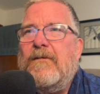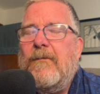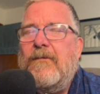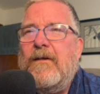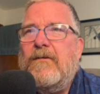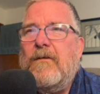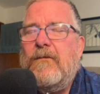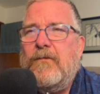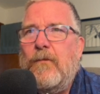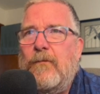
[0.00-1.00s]

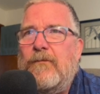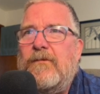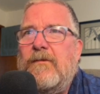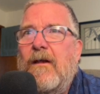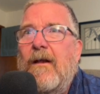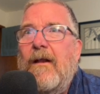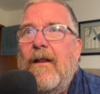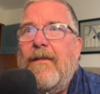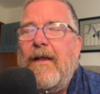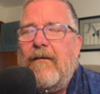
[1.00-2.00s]
digital tools
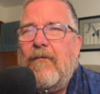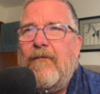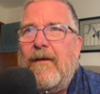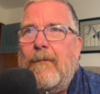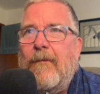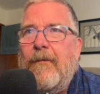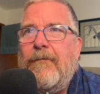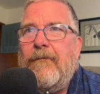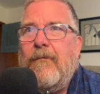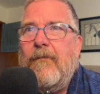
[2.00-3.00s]
that are available
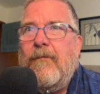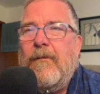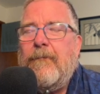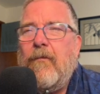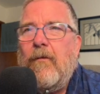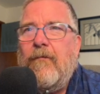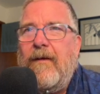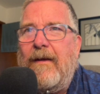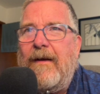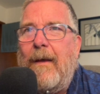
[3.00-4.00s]
through the
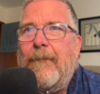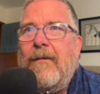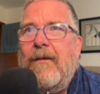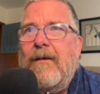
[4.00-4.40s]
Procreate app.